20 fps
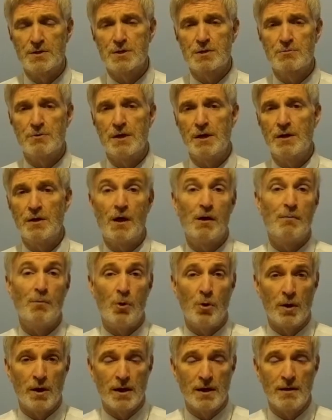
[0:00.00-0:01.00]
the screen all
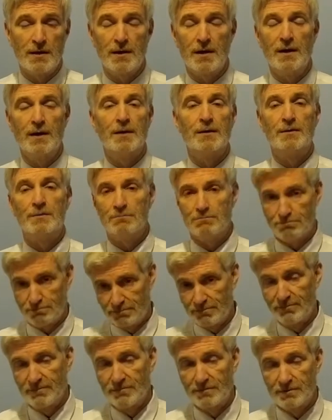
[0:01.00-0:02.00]
morning, and
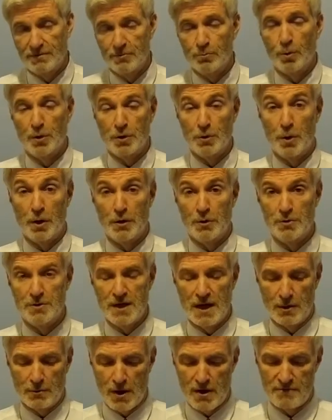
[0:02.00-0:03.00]
what you want to do
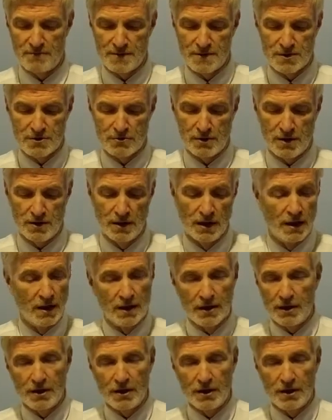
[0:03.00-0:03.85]
is get away from the screen.